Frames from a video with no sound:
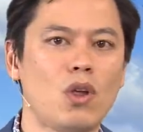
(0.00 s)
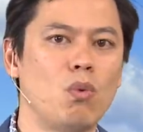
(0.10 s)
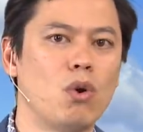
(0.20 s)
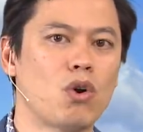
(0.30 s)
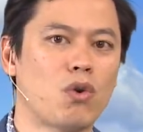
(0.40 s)

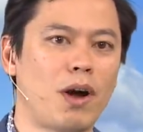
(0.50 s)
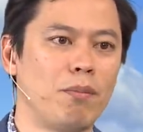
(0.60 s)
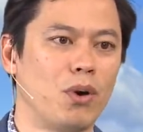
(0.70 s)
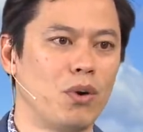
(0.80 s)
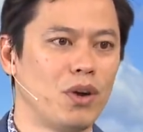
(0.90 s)
will
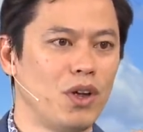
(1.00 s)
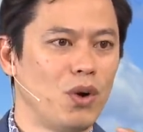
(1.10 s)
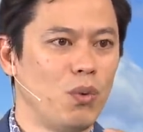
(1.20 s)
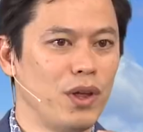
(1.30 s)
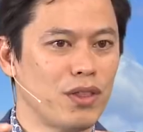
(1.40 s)
crumble
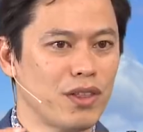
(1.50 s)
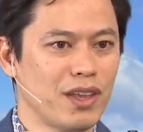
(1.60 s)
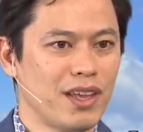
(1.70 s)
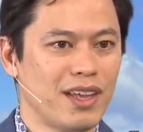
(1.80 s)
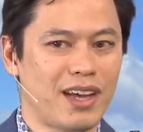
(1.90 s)
with
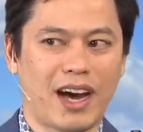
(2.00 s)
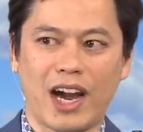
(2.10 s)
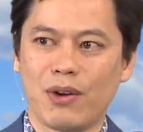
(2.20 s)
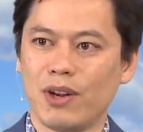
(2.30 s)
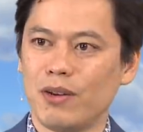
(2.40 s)

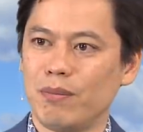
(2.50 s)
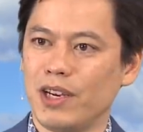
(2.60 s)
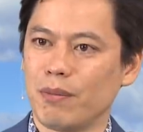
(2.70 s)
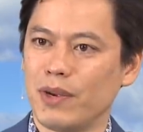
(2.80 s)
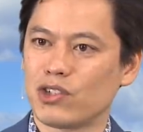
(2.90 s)
iron
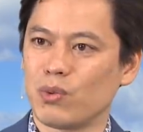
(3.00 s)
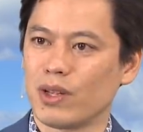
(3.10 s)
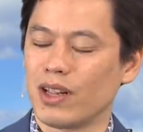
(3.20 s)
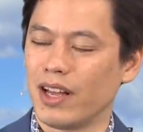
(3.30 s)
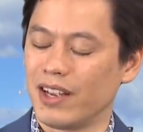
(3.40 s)
being mixed
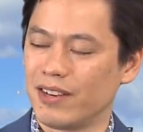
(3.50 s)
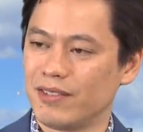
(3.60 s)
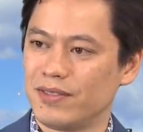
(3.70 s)
with clay.